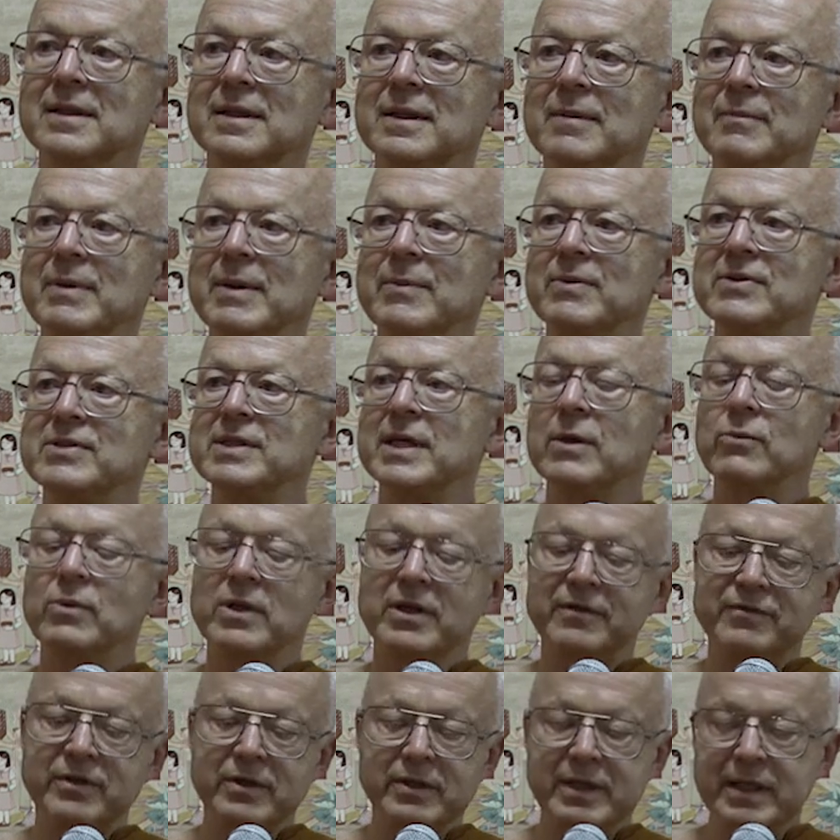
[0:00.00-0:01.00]
And people say,
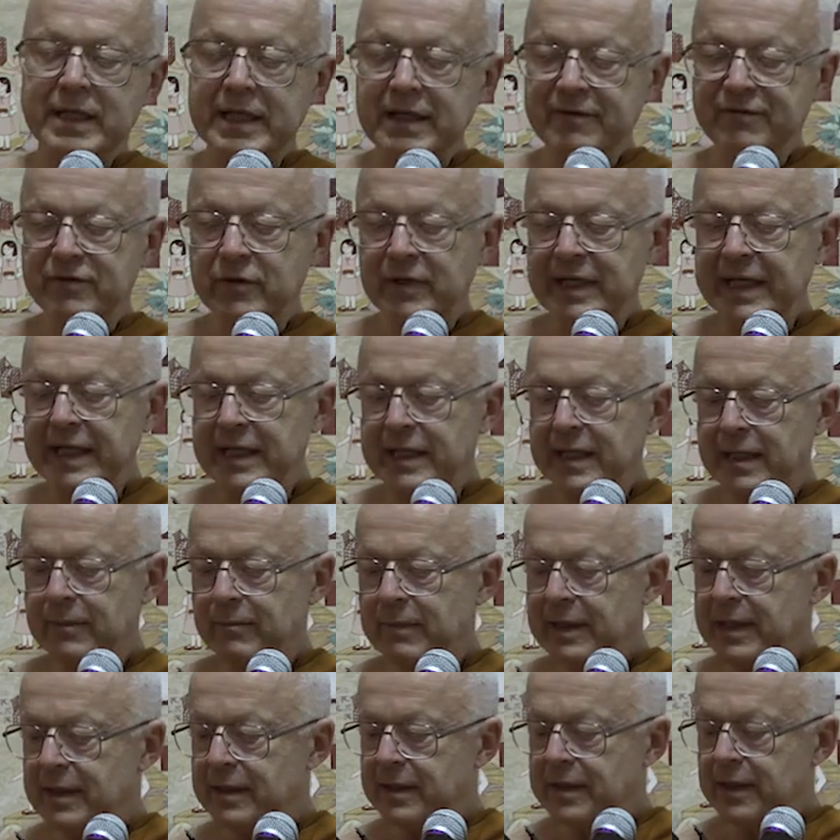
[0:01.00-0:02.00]
well, if you're, if you're eating
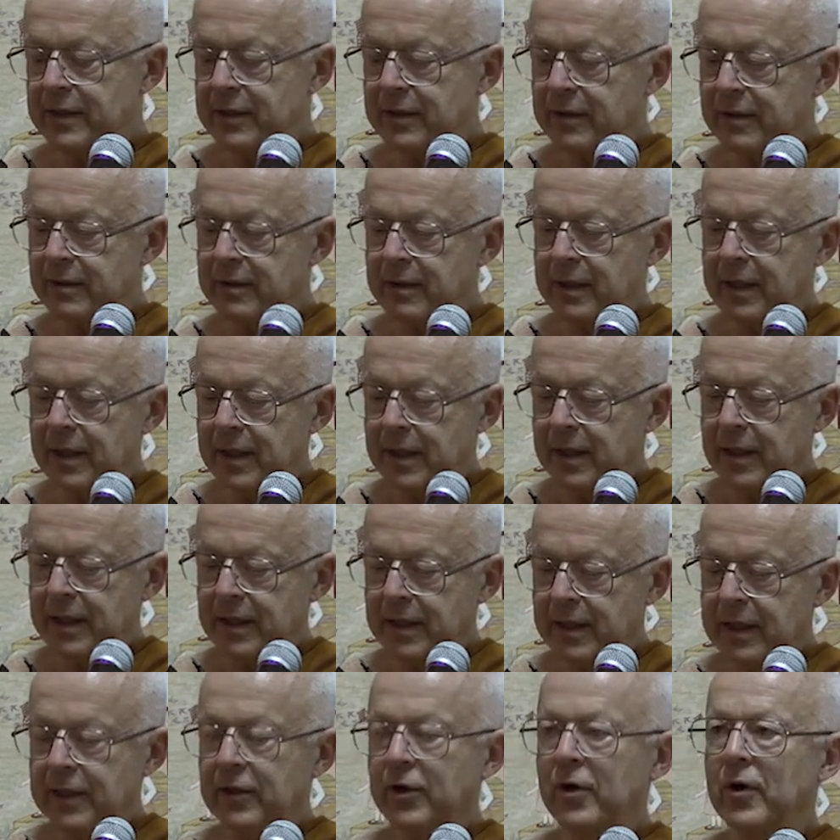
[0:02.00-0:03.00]
meat, then you're
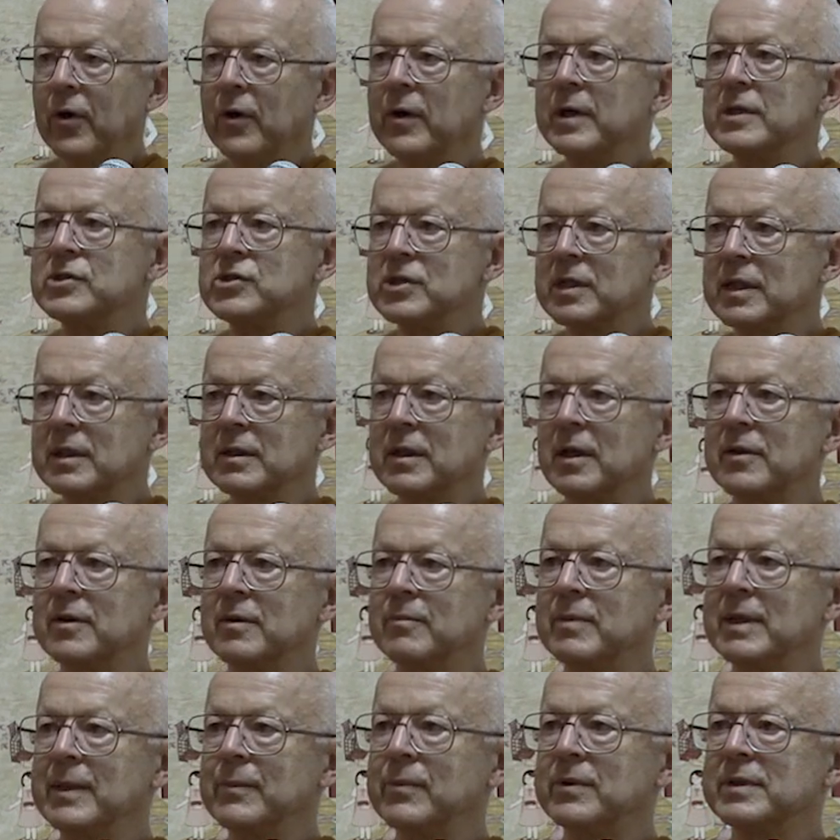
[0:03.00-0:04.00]
encouraging other
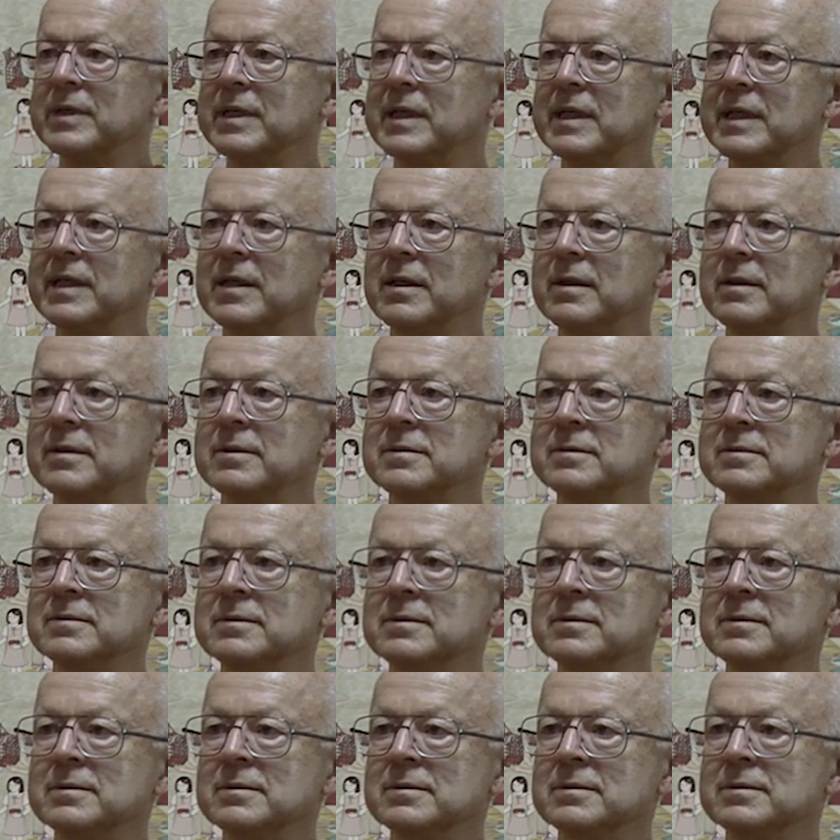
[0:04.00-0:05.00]
people to kill,
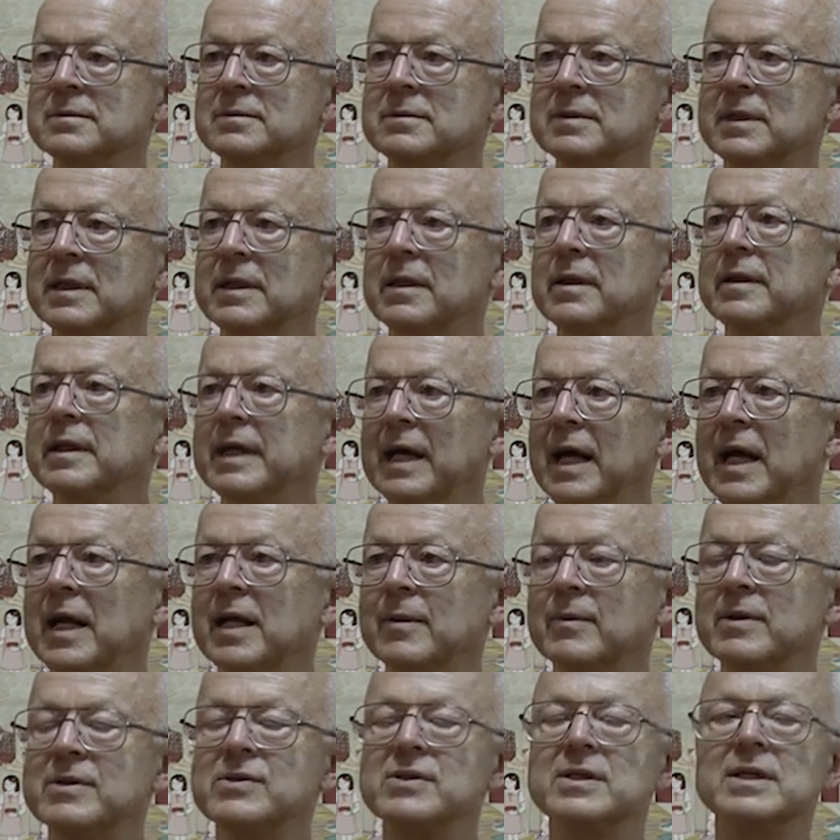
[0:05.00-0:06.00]
kill the
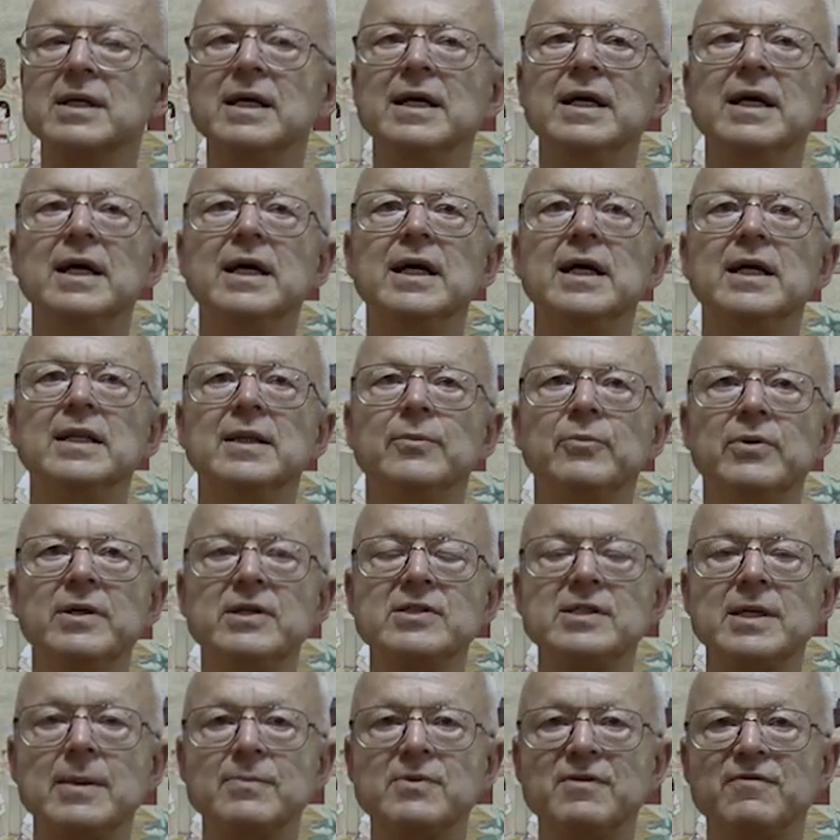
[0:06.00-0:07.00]
animals. And the
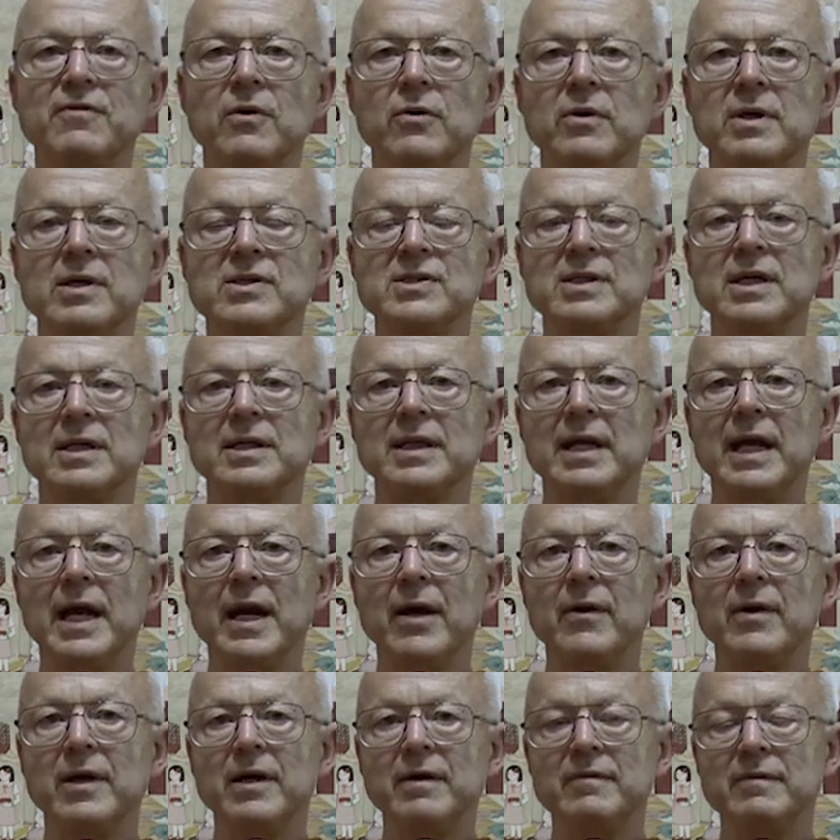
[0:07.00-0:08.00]
precepts focus on the
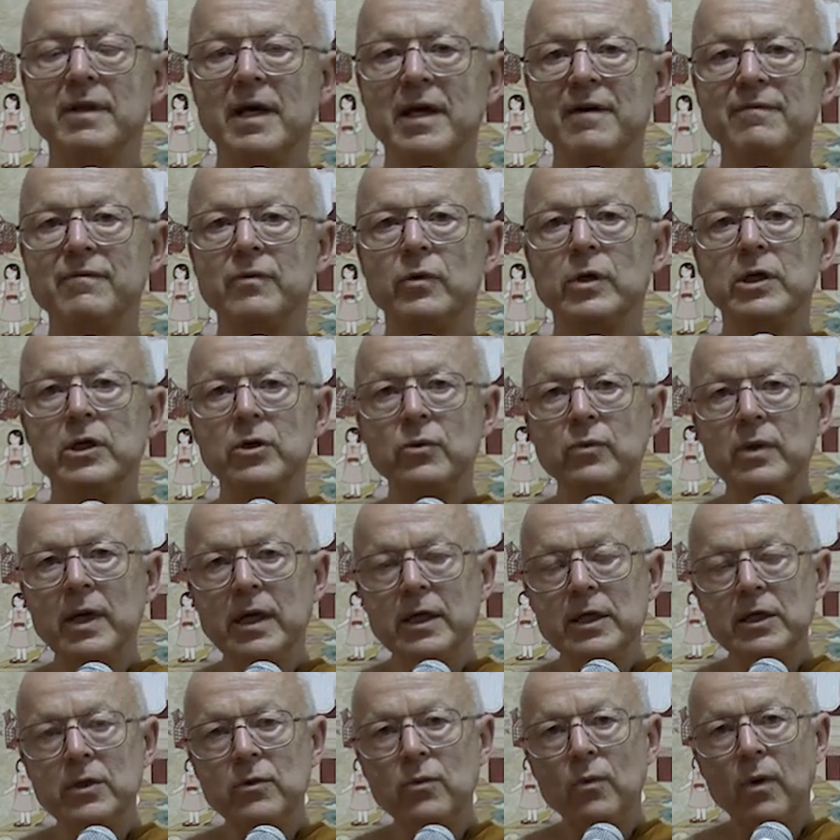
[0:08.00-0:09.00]
area of life where you,
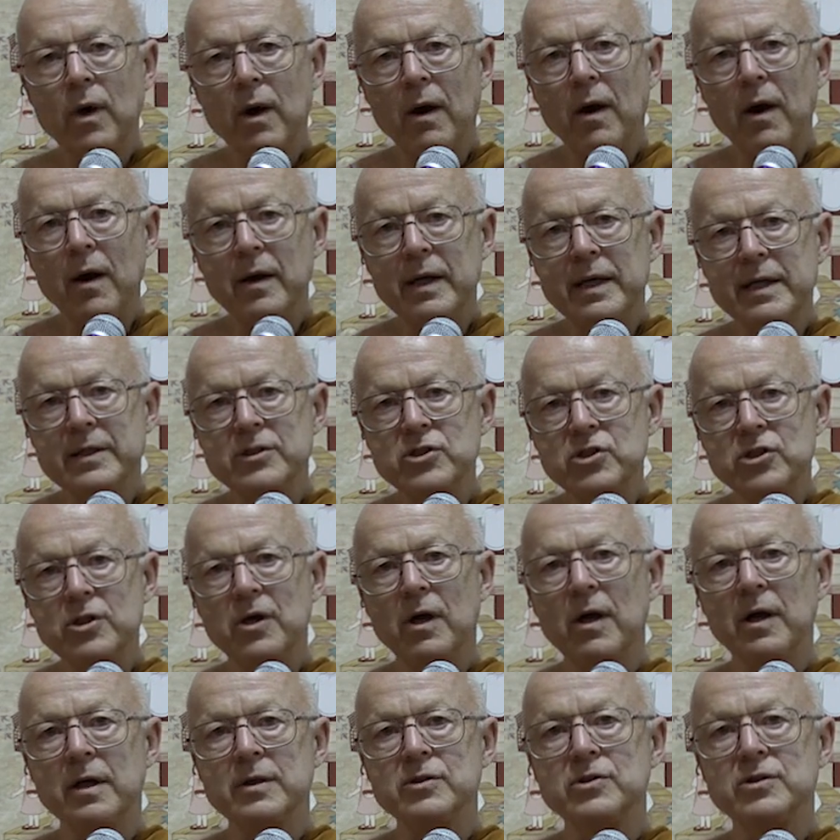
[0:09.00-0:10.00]
you are in
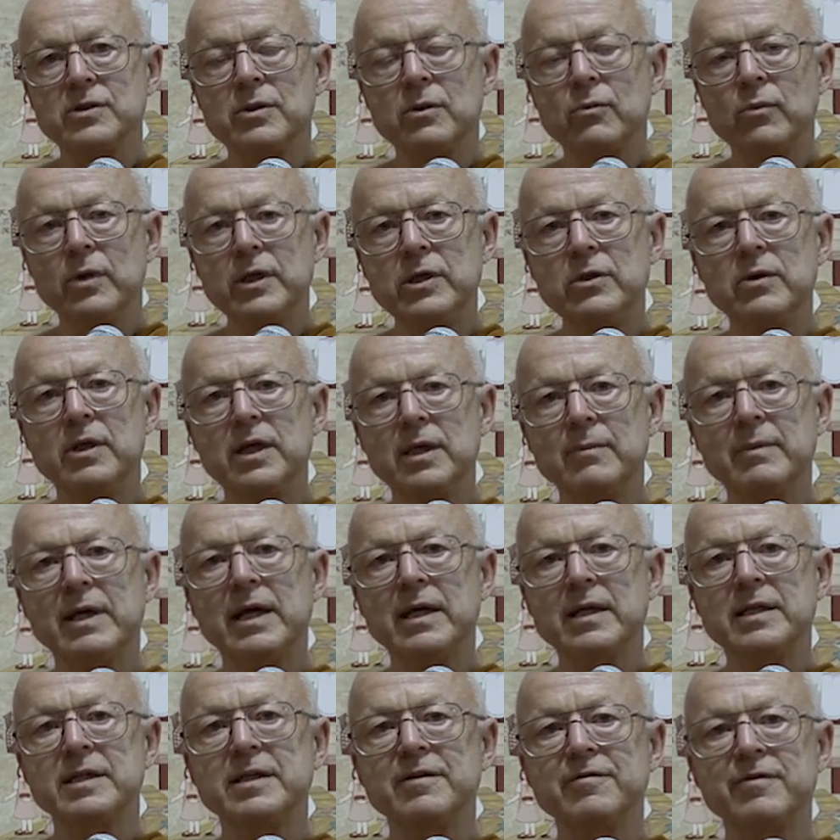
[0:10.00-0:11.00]
charge, where you can
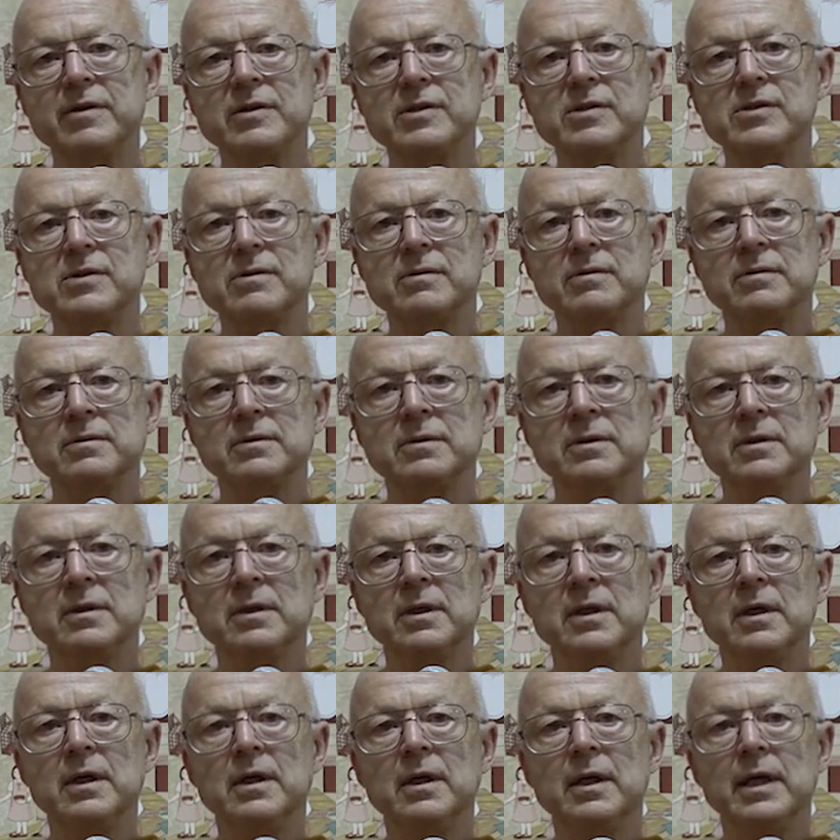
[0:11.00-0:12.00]
make a difference.
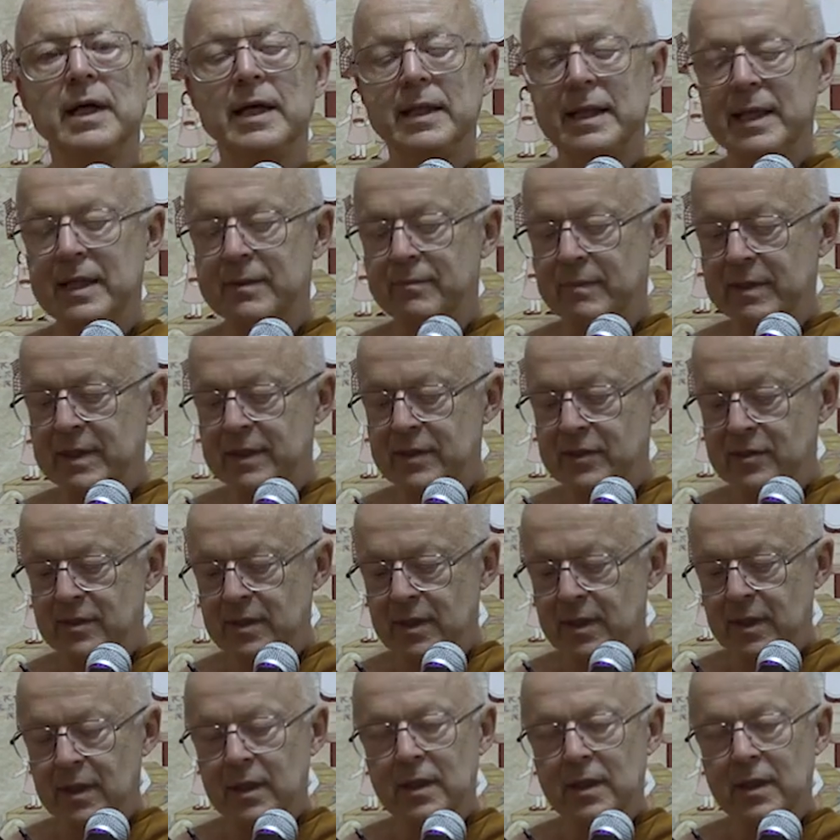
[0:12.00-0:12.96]
And that means